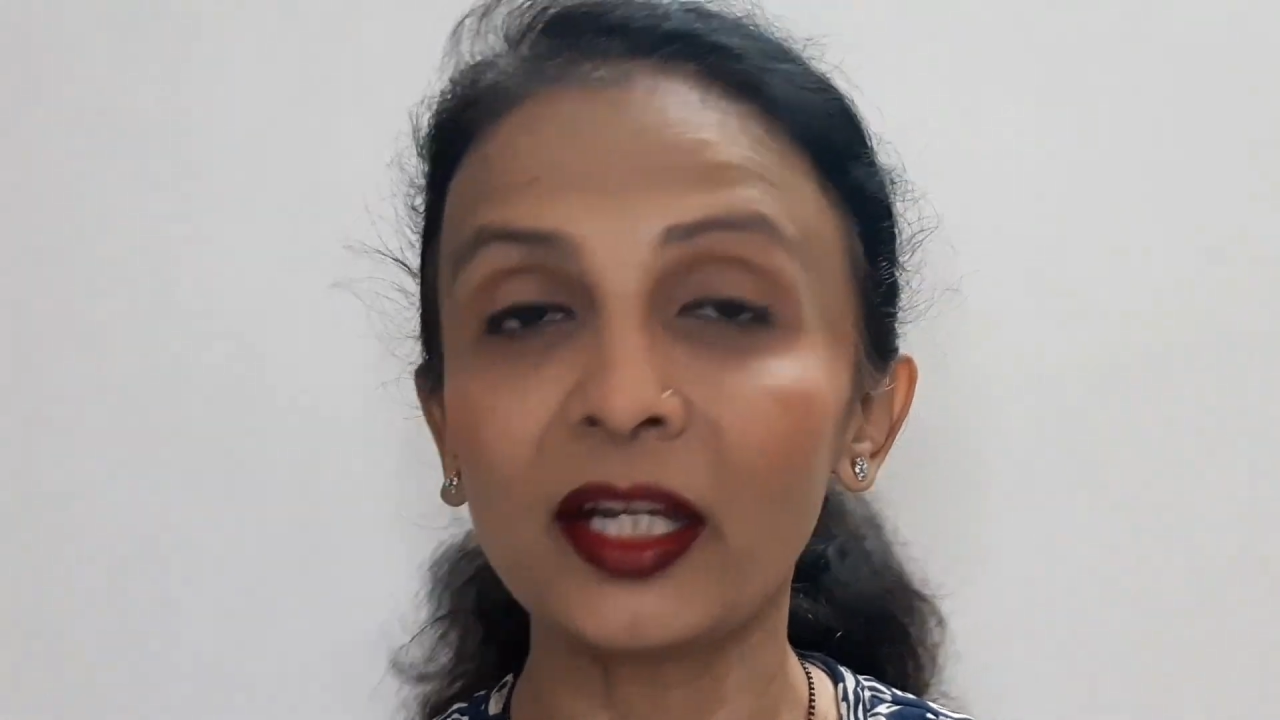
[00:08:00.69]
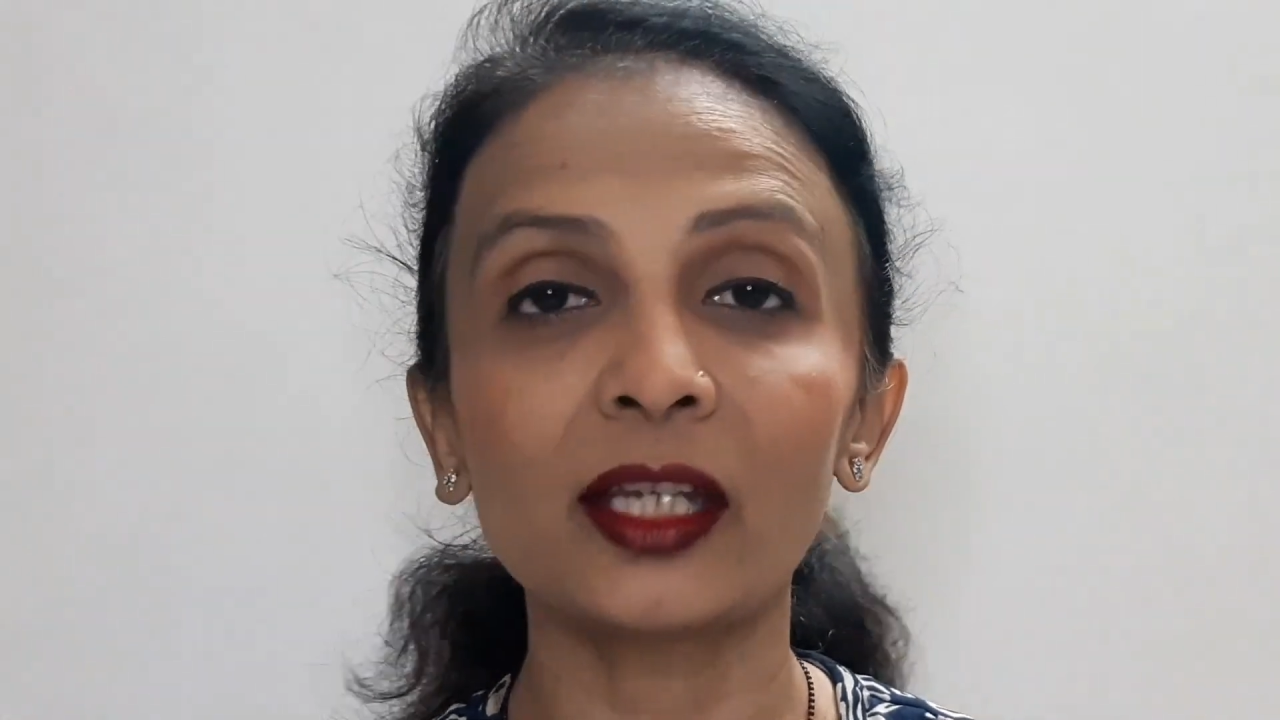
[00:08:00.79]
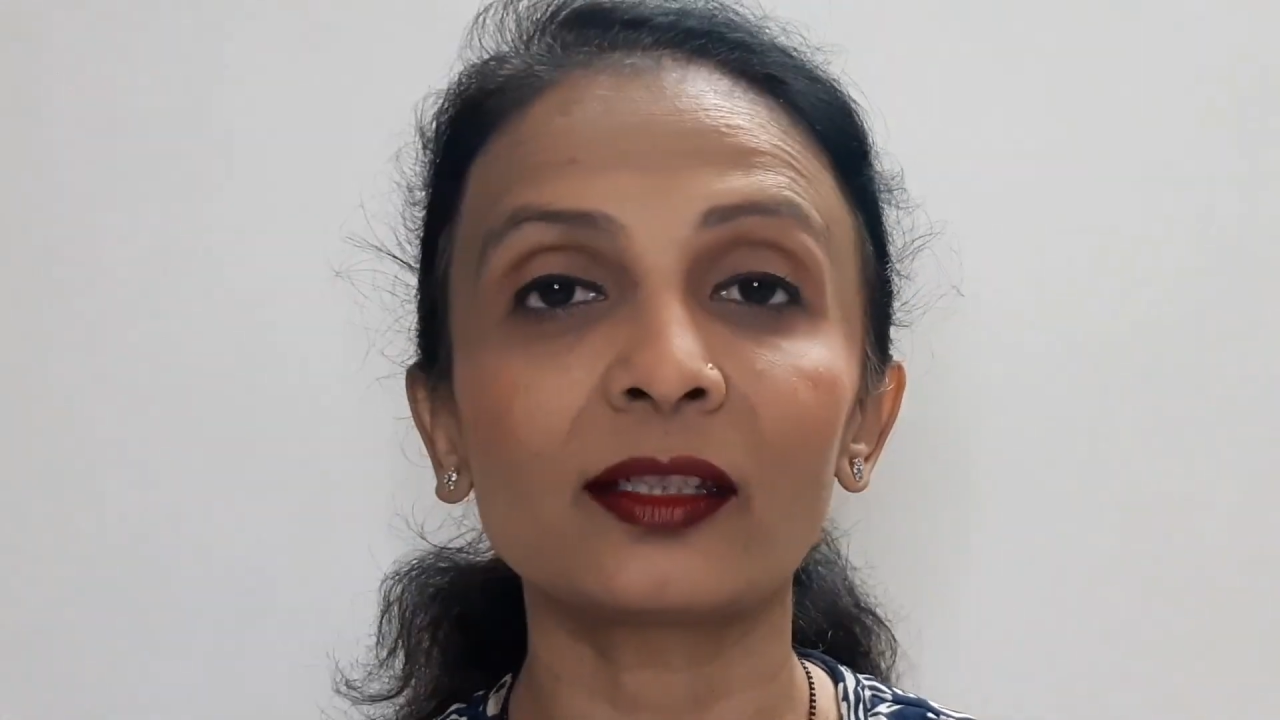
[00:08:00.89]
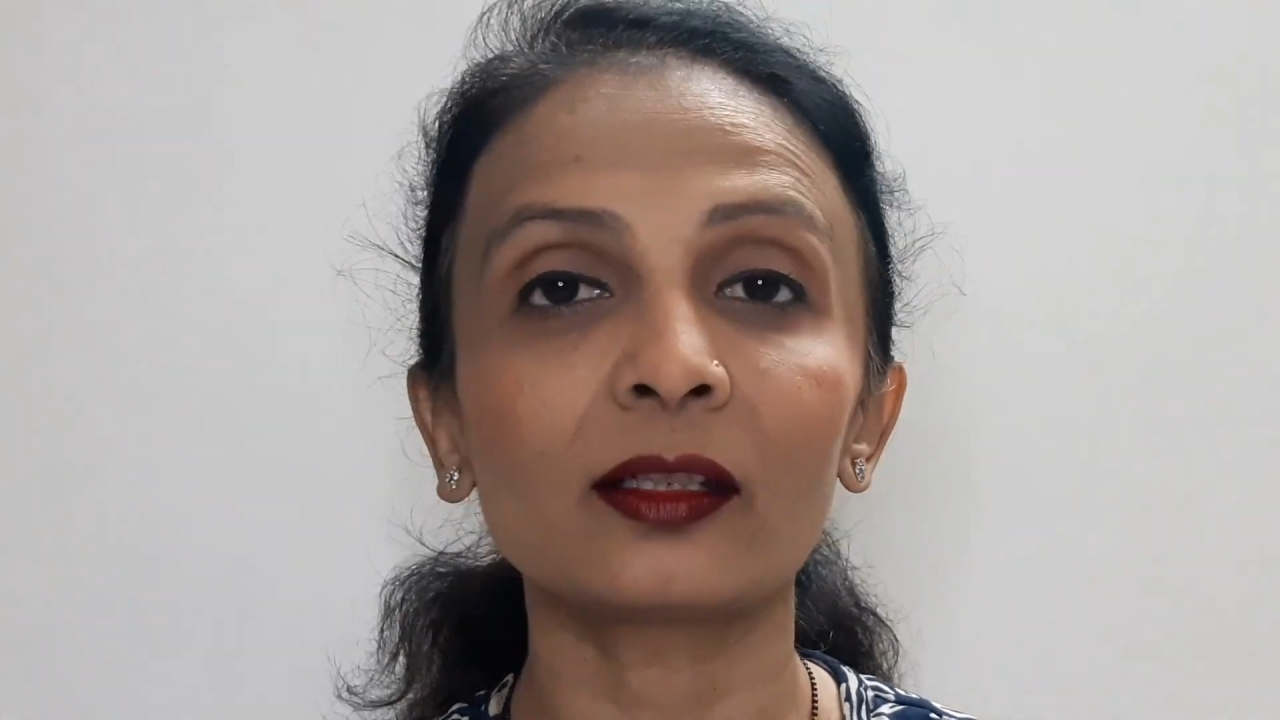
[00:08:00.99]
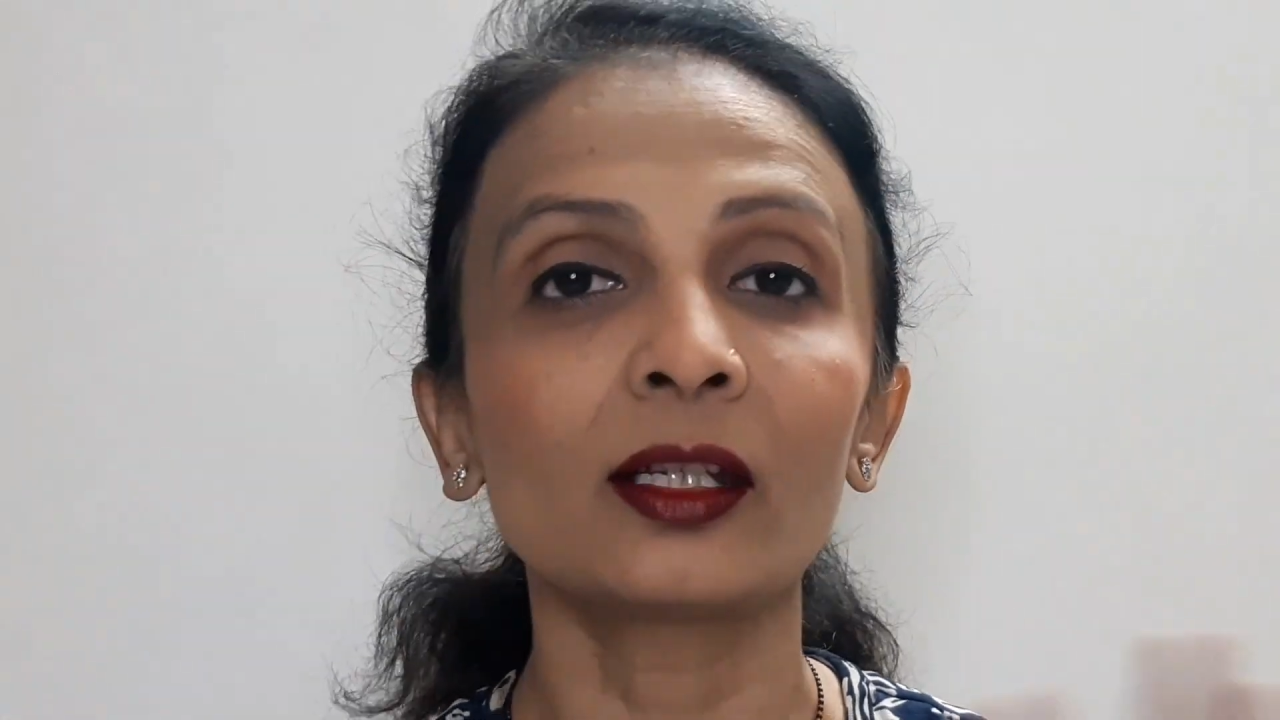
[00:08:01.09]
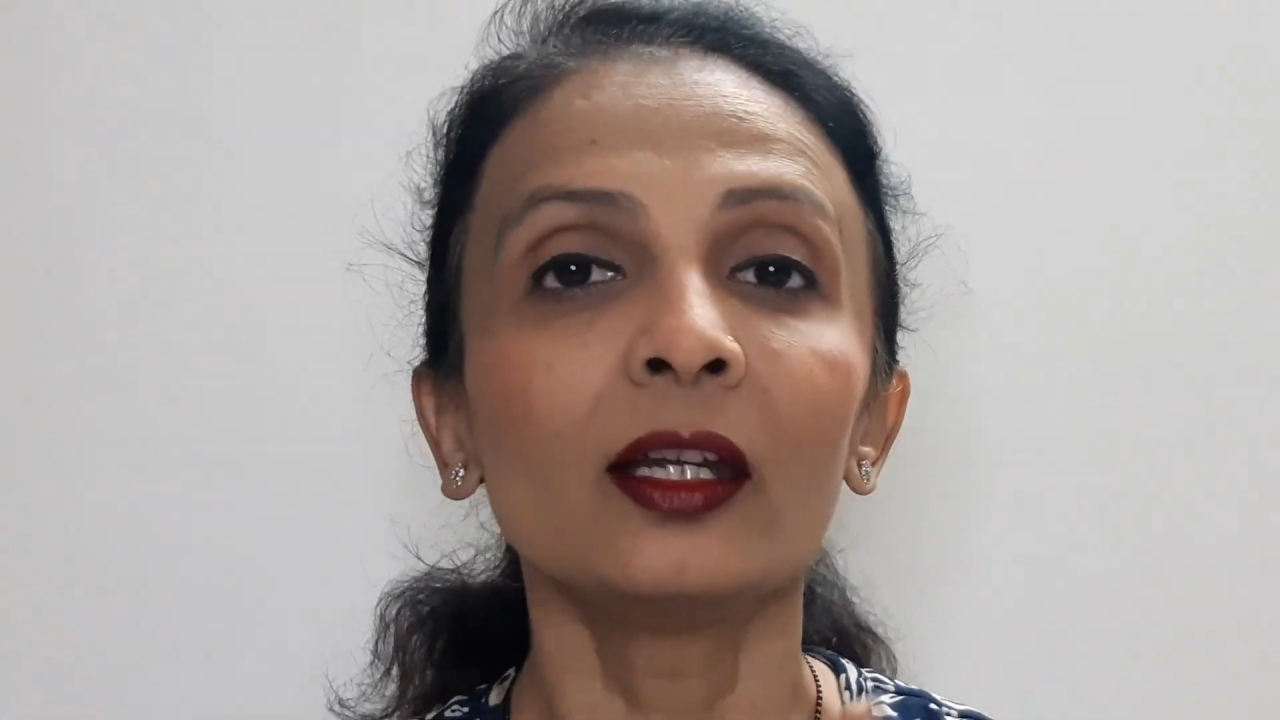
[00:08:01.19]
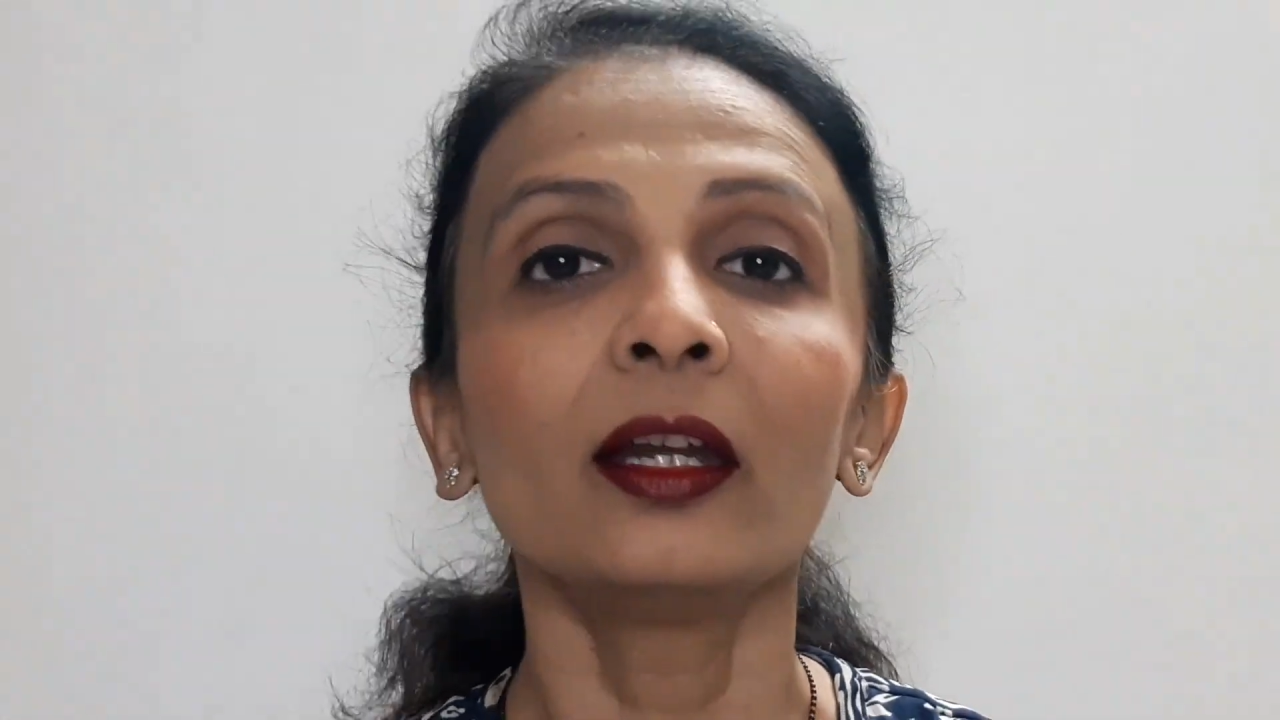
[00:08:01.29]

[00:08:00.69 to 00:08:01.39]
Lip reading: Daisies.